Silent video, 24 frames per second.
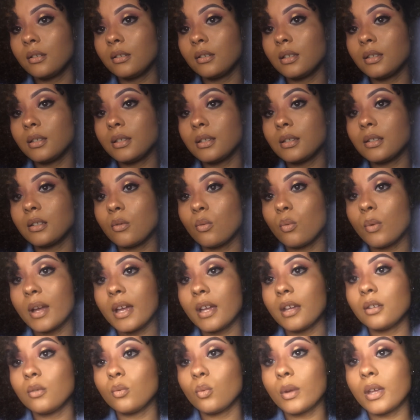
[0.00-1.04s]
this is a
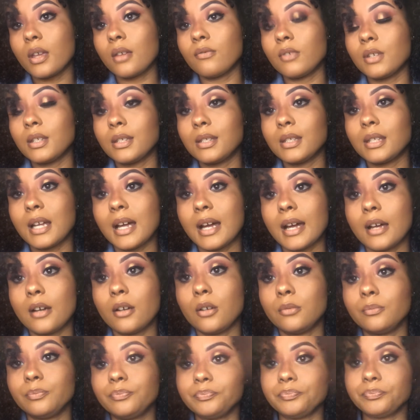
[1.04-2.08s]
wet and wavy
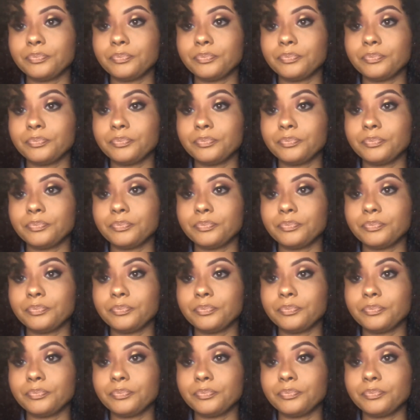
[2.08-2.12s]
style.